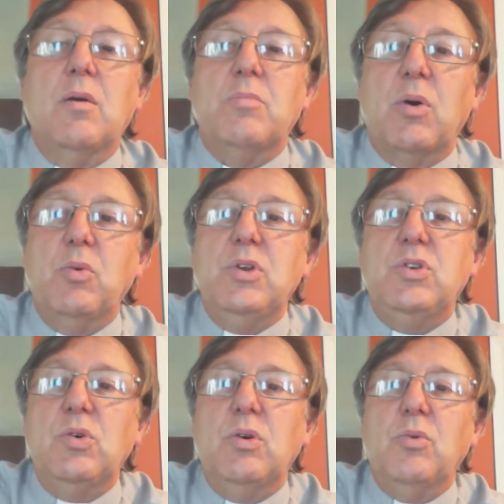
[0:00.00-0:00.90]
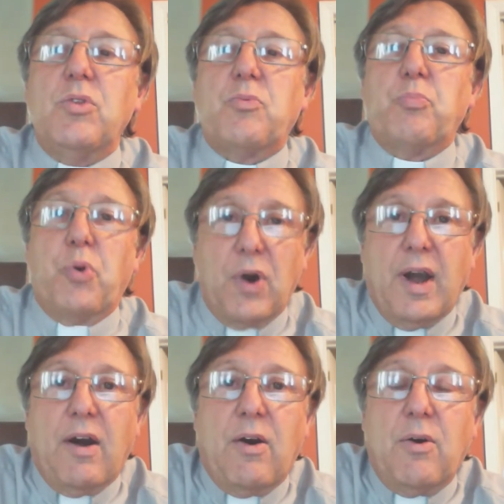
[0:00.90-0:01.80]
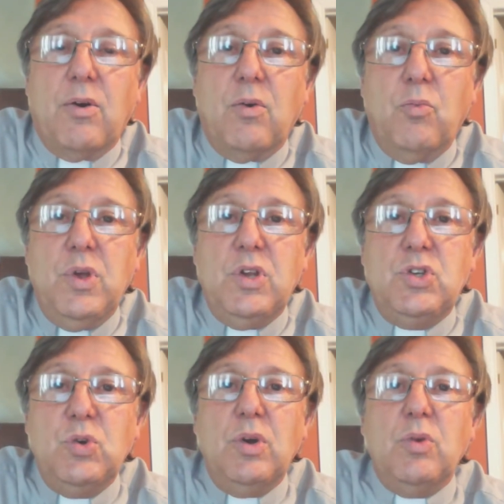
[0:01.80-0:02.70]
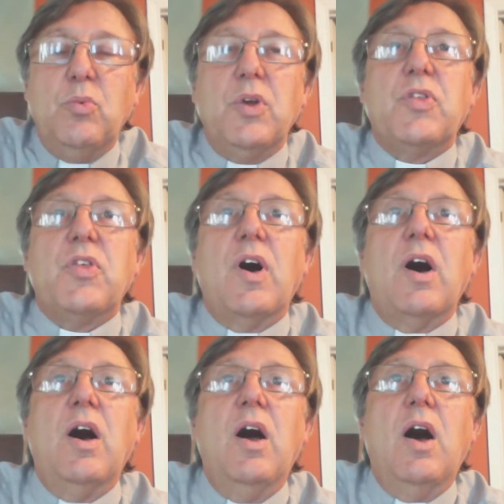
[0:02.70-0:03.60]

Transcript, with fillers: but we do it with prayer. We do it with uh,